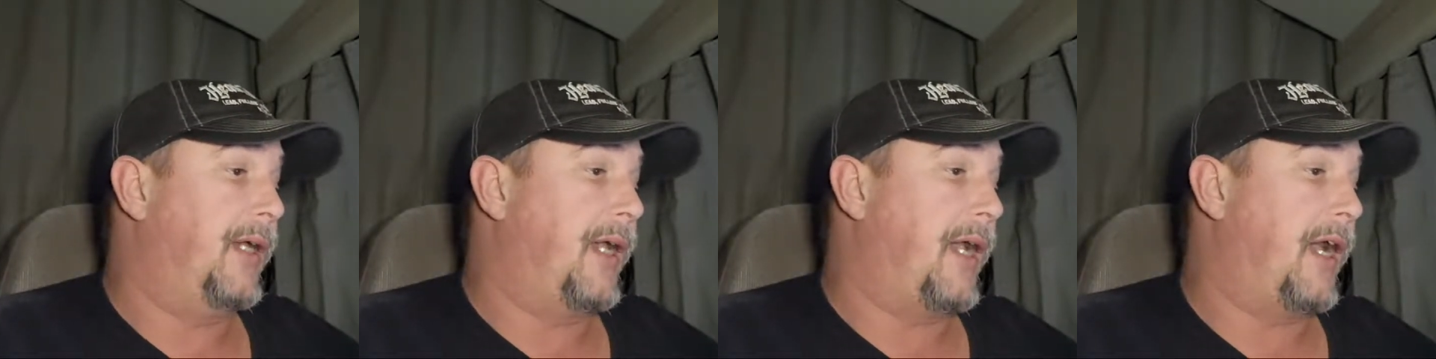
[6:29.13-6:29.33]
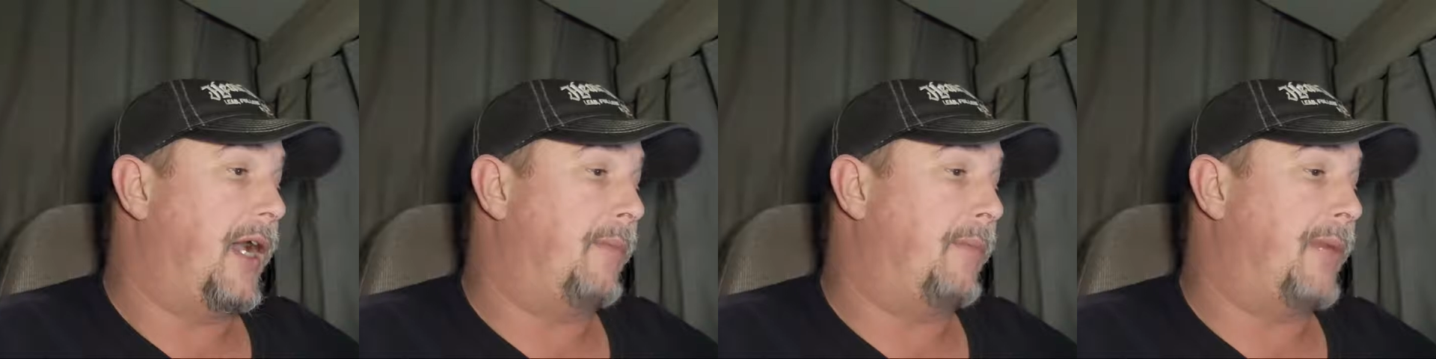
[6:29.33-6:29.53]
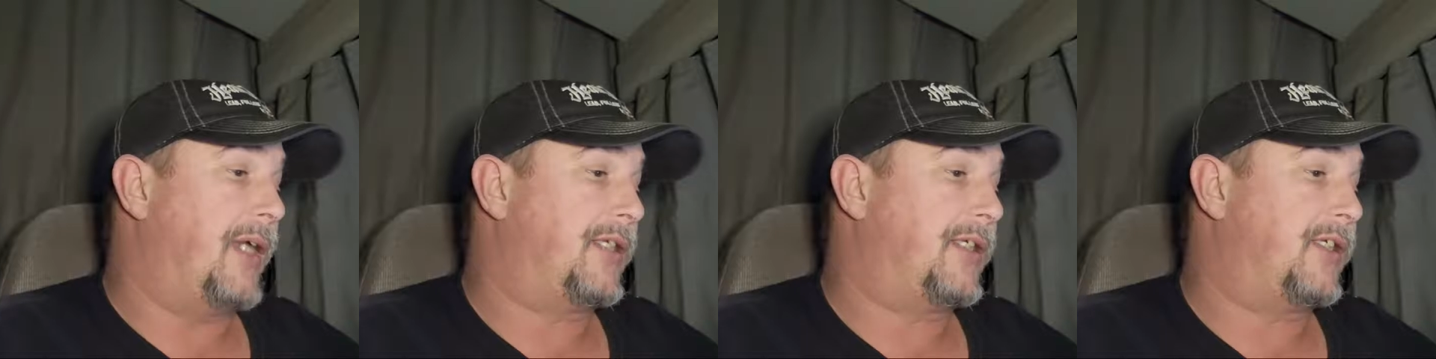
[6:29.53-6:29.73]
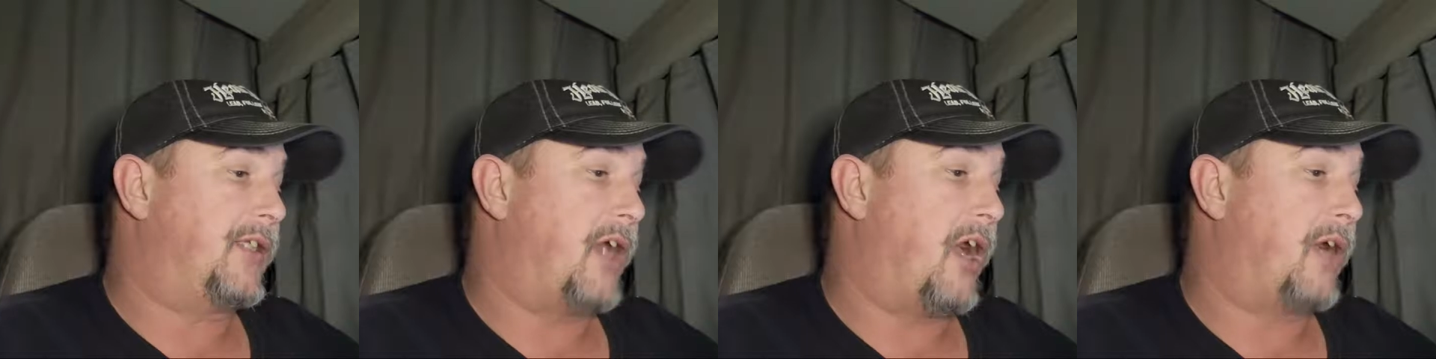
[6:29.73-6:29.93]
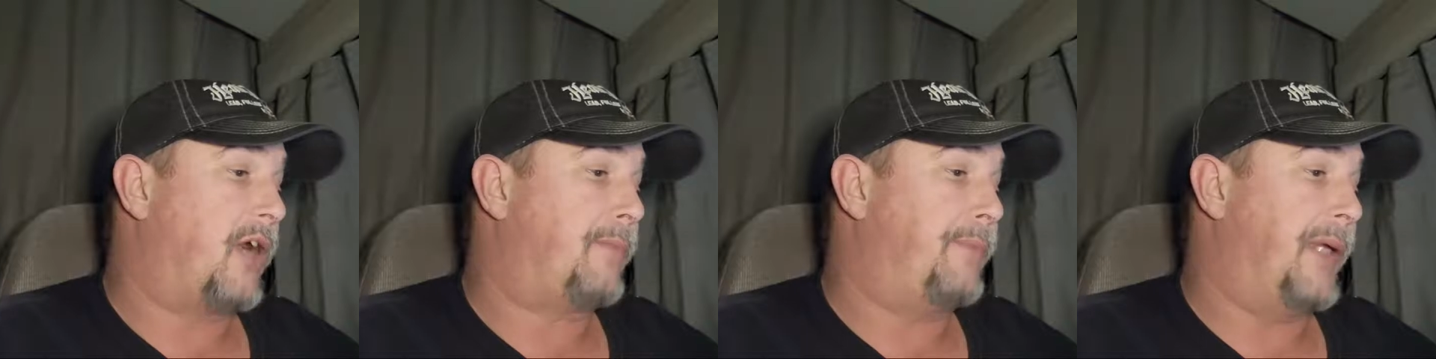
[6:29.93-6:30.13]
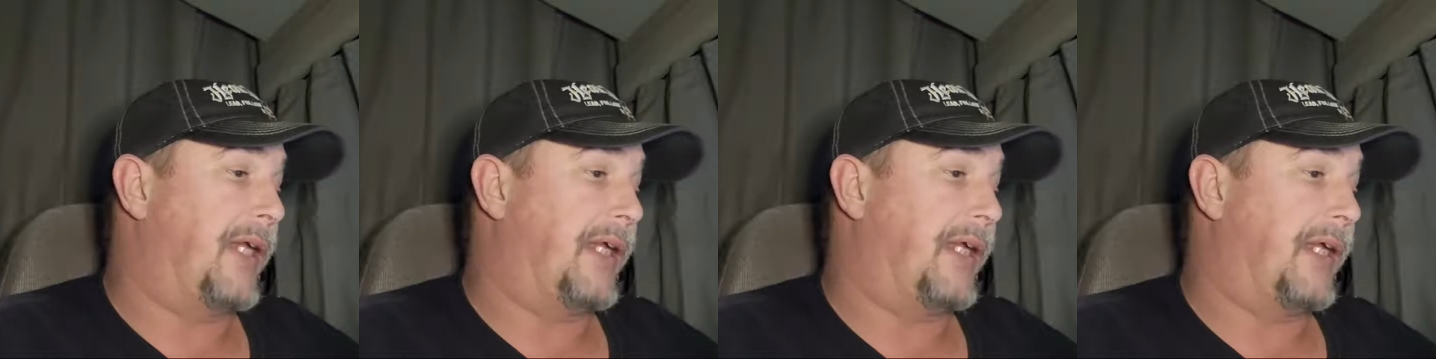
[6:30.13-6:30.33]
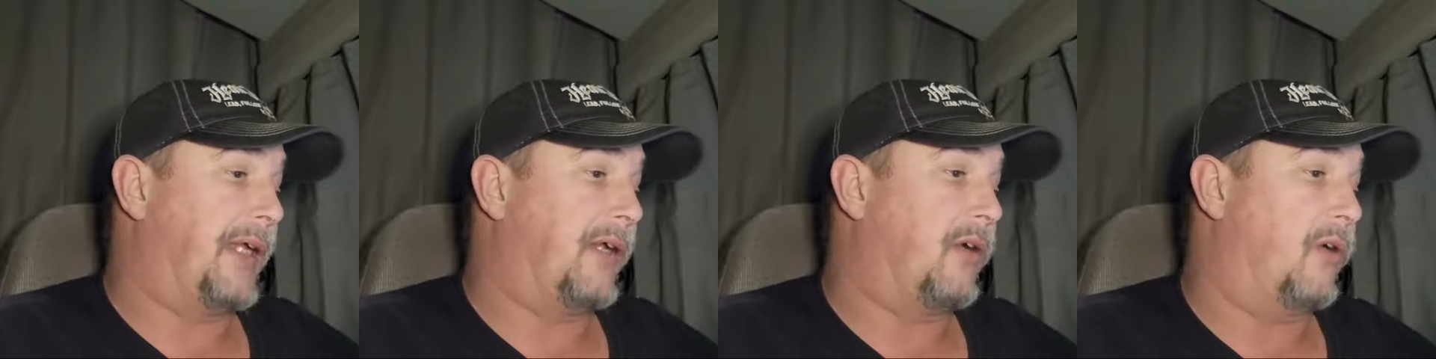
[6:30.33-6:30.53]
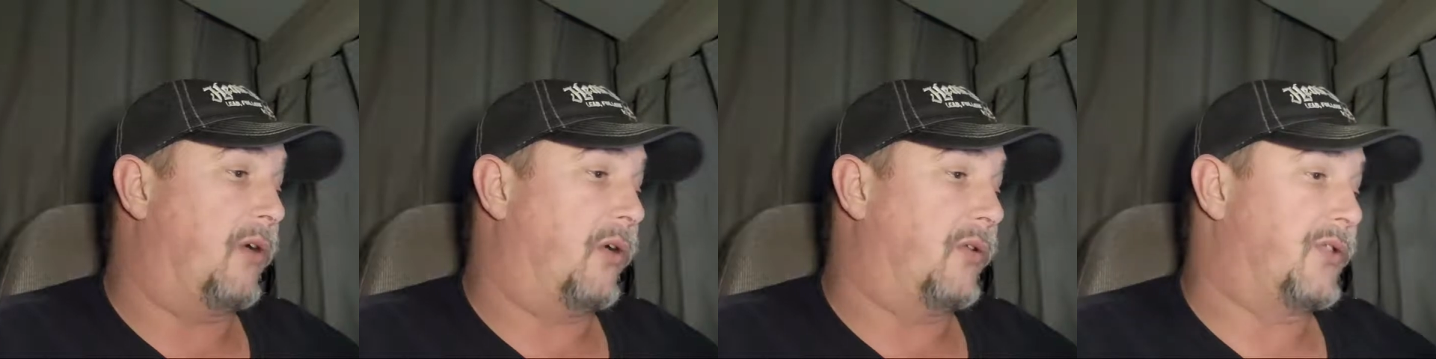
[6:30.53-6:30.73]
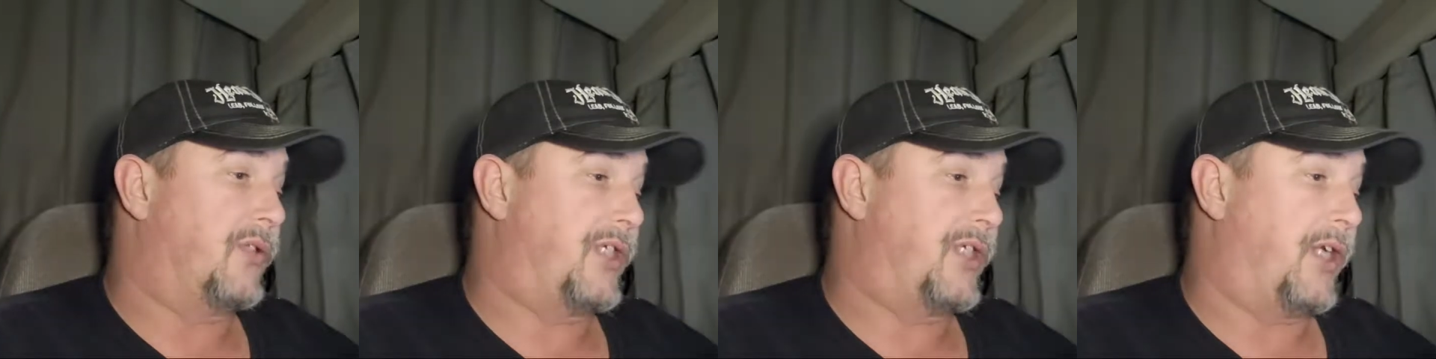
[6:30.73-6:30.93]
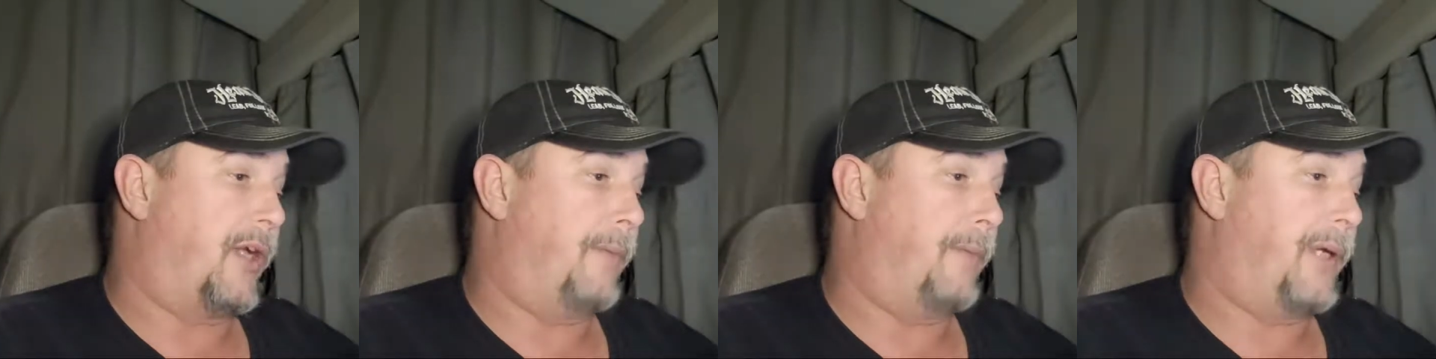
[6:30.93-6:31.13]
how my stock picking
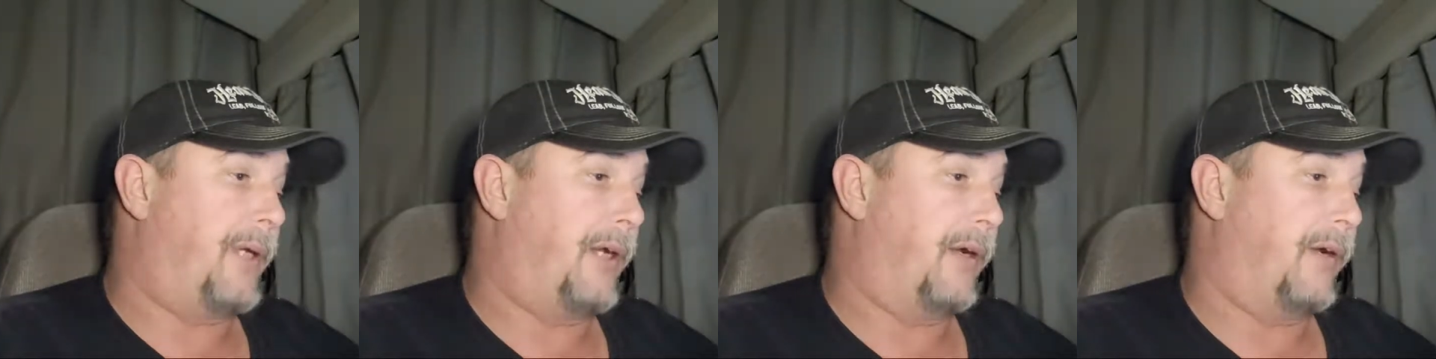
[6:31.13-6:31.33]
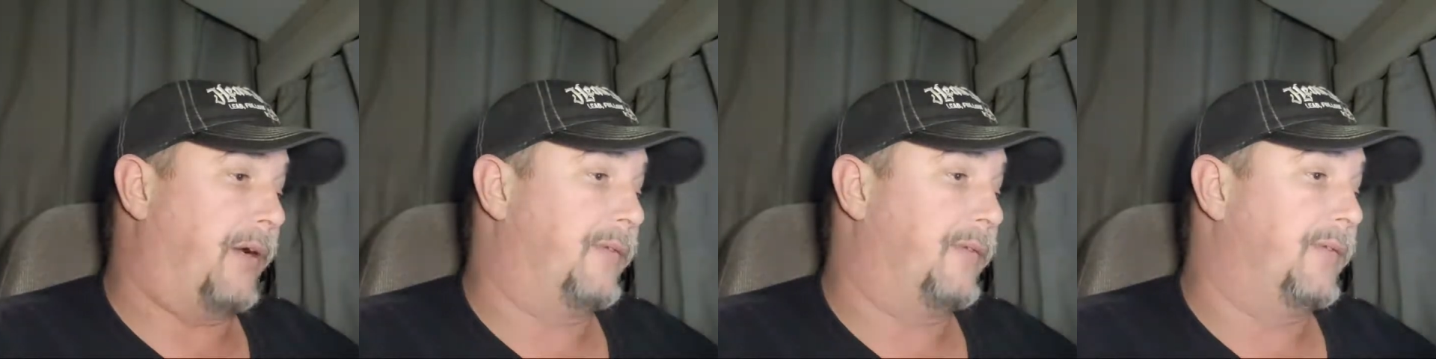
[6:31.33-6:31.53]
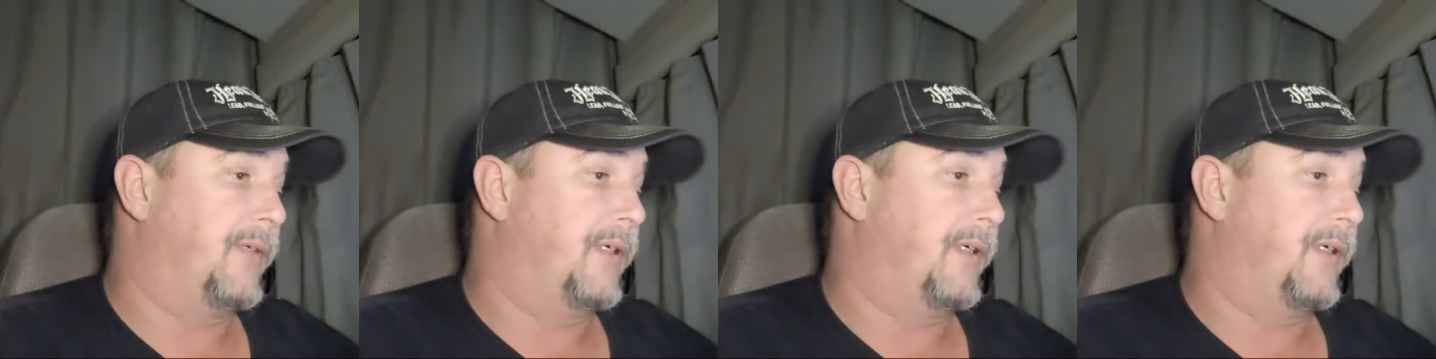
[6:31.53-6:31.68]
holds up here.